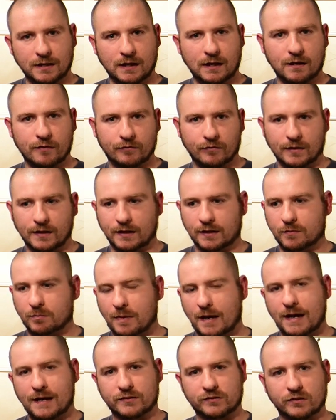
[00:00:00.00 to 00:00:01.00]
kind of like
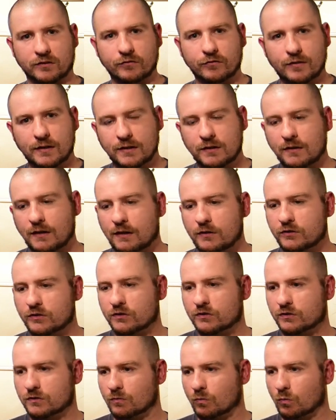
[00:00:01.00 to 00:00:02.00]
passive and
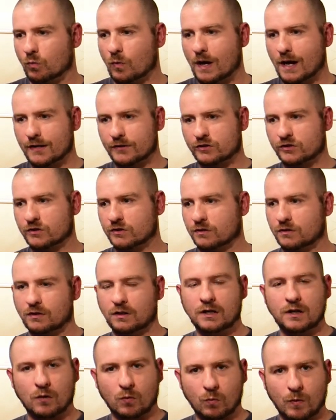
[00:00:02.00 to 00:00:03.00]
just watch,
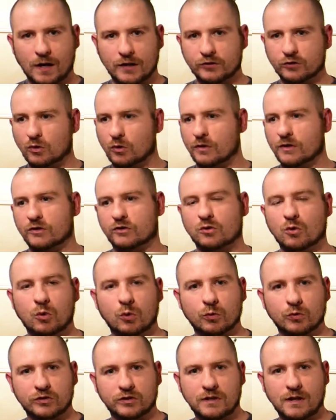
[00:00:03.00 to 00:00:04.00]
you know, watch all this
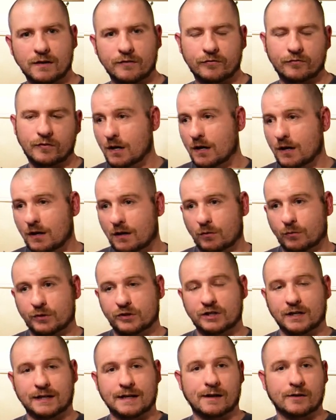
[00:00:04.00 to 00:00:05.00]
cool stuff. We
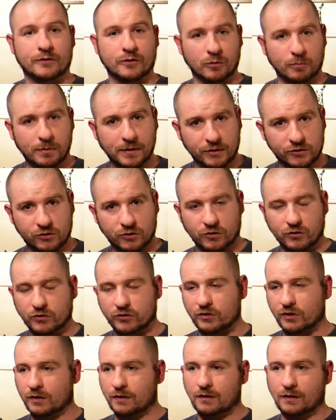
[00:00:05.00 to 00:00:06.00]
check out their
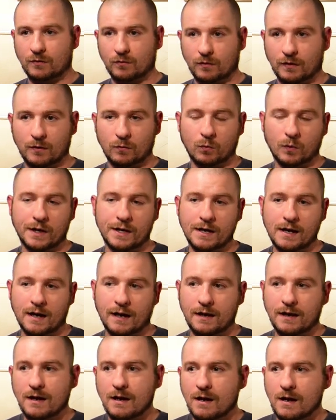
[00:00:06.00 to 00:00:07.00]
pictures and
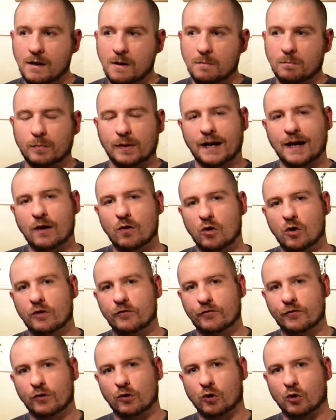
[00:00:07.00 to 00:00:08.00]
whatnot. But how
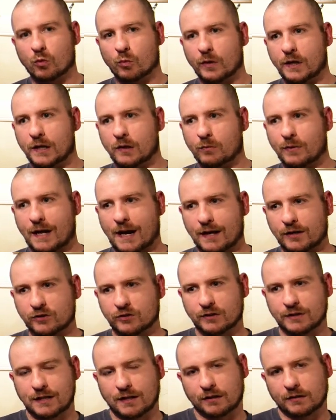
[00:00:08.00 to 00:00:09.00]
often are we
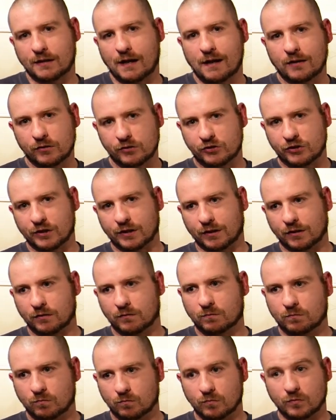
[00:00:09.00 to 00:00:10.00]
actually acknowledging
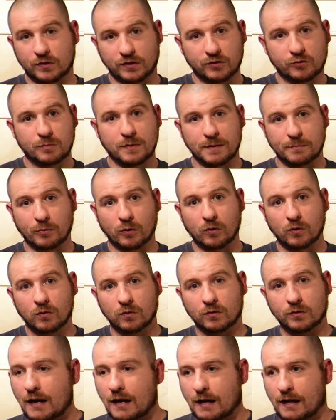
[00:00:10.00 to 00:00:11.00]
these people?
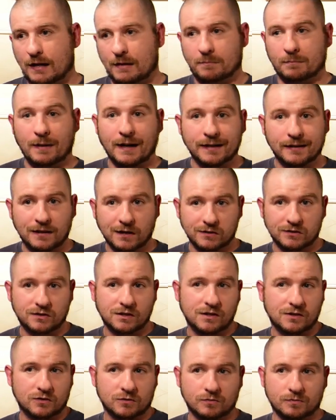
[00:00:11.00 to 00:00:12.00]
My guess
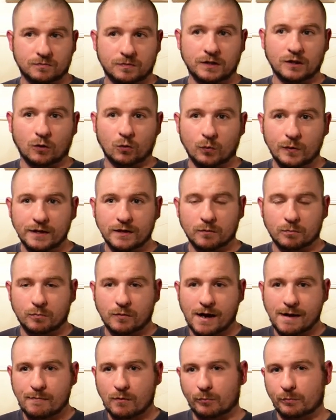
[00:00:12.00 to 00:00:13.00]
is, you know, we could
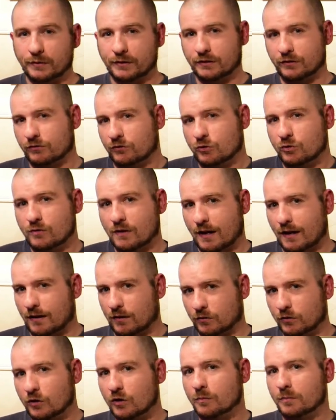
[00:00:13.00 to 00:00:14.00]
probably do that a
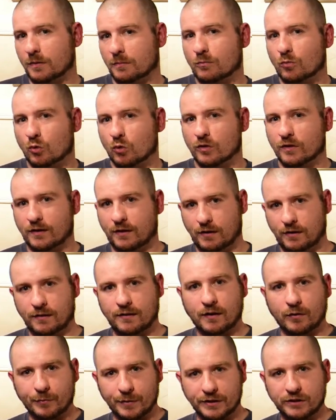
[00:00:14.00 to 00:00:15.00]
little bit more
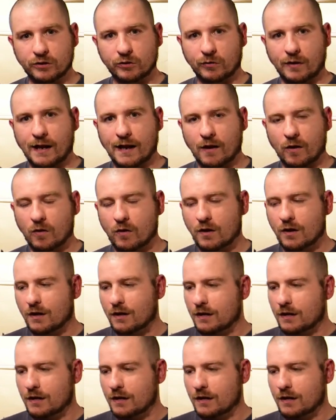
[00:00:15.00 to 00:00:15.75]
than we do now.